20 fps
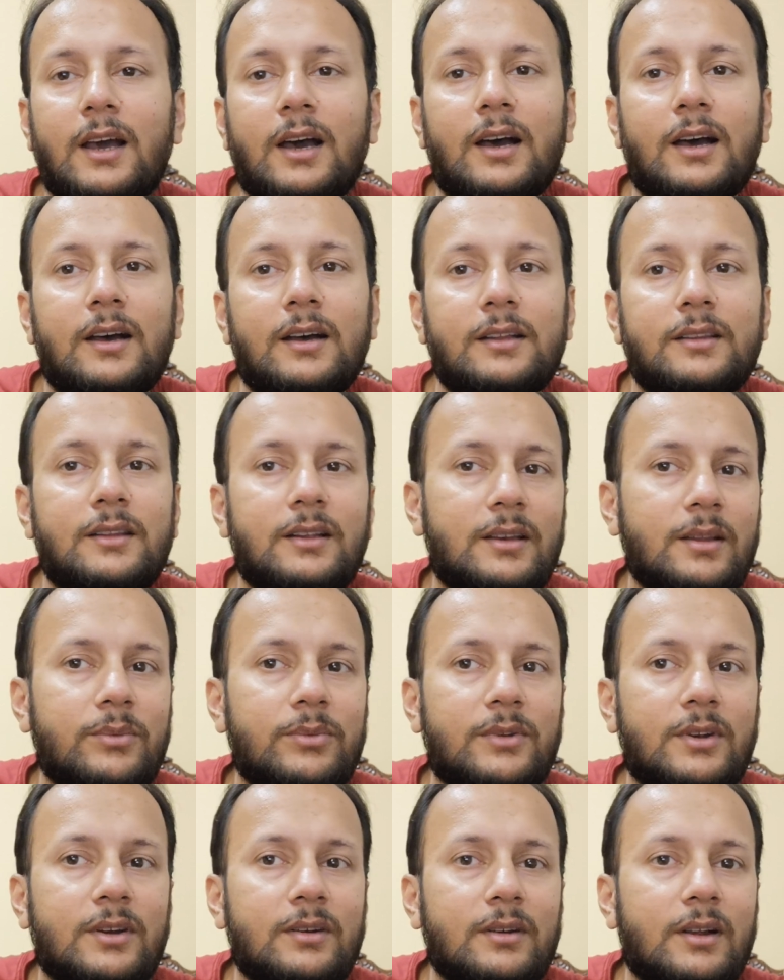uh, the
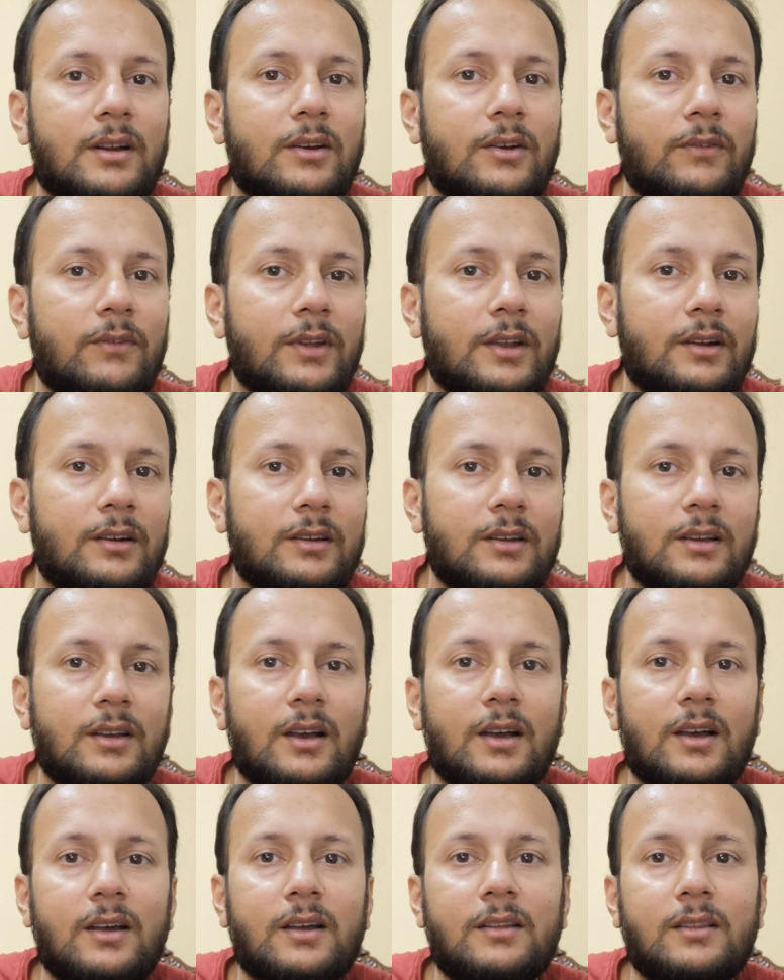tipster uh, revealed
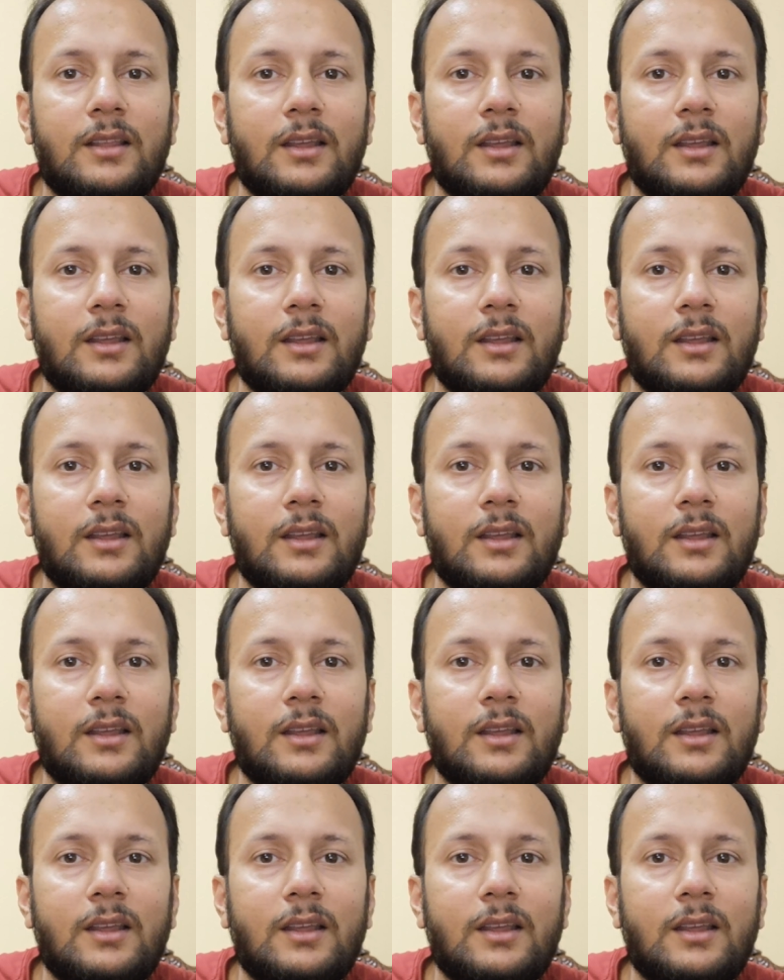uh,